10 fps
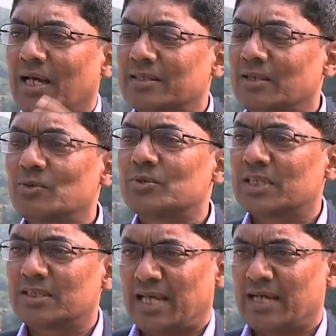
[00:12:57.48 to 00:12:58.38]
as it
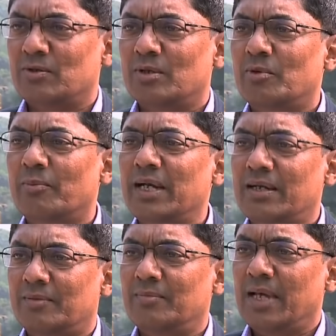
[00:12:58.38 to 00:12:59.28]
loses angular
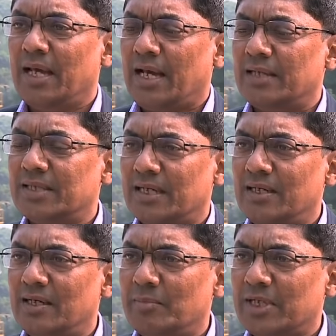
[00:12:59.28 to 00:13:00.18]
momentum and
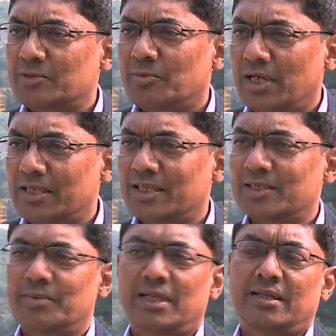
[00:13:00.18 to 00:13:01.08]
suddenly it will make a small
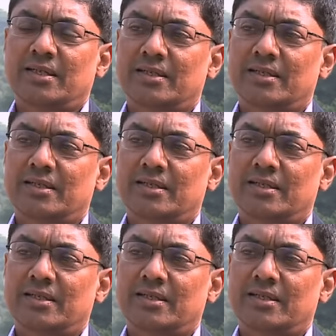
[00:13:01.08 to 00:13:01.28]
adjustment and